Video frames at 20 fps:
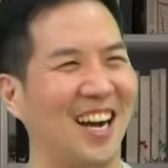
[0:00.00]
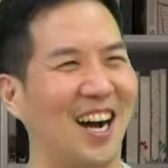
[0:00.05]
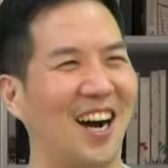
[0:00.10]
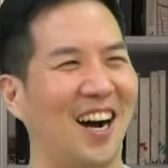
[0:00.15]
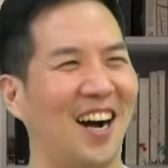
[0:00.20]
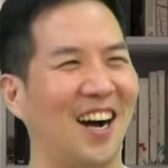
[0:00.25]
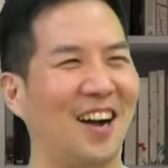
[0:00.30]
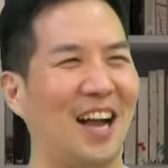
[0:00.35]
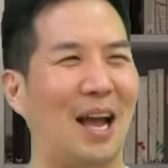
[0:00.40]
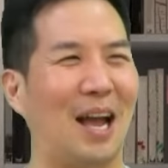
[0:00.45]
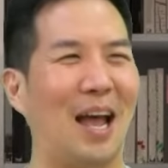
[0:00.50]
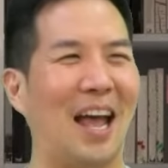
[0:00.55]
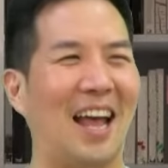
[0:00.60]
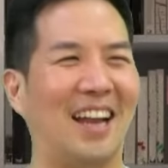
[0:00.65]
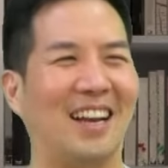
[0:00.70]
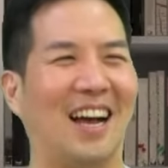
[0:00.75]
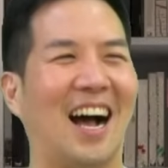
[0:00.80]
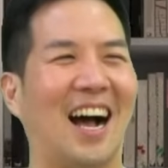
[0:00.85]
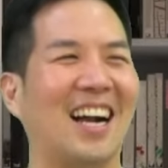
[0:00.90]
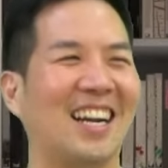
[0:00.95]

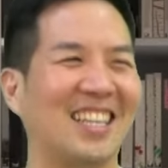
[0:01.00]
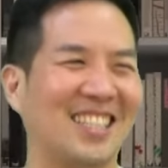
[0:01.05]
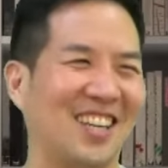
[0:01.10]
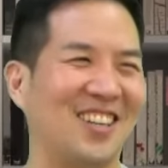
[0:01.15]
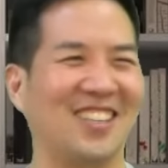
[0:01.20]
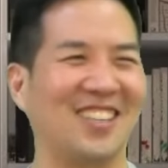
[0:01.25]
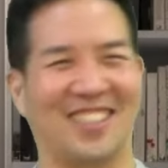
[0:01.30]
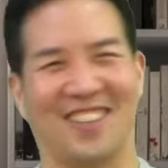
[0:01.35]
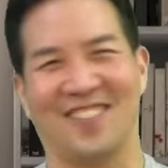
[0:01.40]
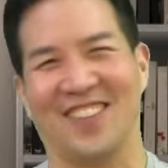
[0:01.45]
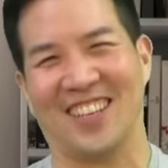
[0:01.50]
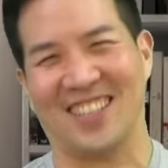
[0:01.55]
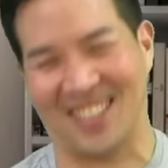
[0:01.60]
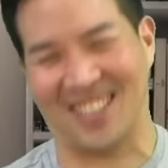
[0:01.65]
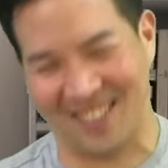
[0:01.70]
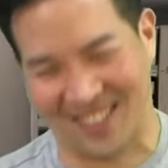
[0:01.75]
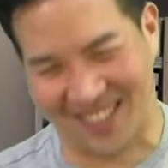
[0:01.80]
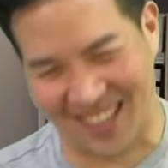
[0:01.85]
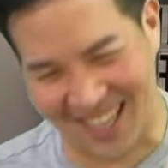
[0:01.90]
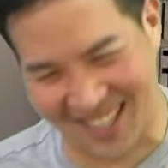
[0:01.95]
And I'm gonna tell you some
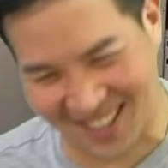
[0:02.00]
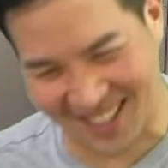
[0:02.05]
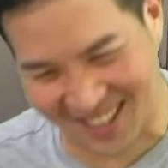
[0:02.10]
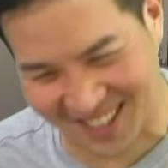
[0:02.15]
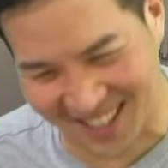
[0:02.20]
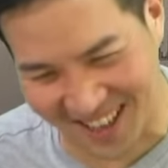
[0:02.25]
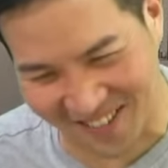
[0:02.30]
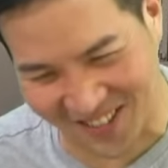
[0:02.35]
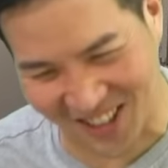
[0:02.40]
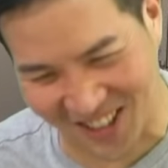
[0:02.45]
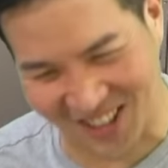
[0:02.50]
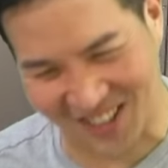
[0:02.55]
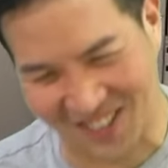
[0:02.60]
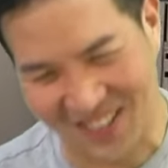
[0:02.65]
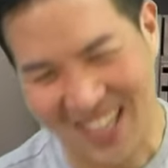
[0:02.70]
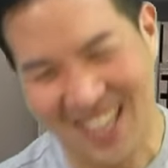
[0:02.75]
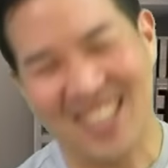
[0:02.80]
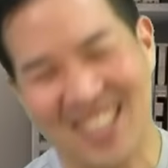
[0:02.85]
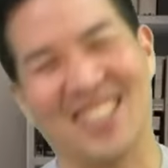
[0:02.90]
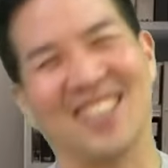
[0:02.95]
crazier stuff too.
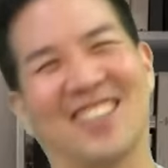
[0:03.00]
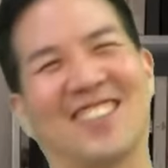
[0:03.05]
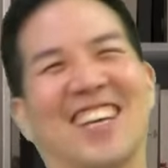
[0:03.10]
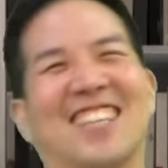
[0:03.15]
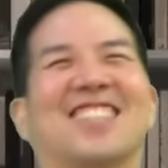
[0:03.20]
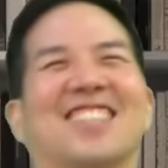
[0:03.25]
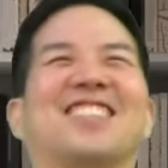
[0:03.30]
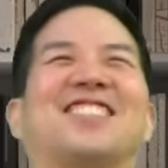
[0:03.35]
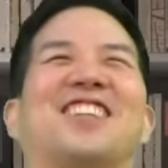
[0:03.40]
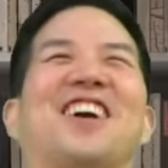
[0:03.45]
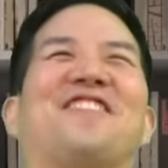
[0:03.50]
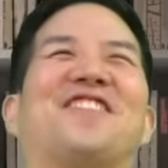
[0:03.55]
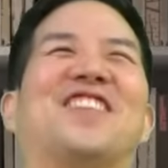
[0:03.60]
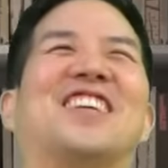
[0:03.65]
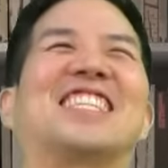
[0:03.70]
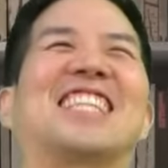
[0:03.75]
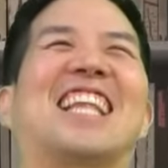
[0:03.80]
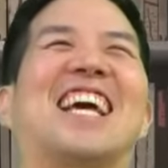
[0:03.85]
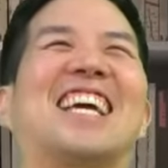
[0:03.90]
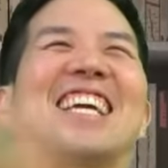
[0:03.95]
Some crazier stuff
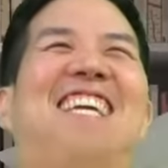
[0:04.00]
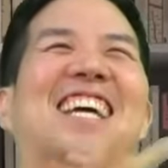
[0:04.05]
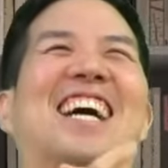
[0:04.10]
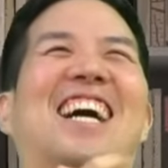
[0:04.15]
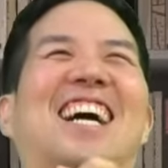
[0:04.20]
is like you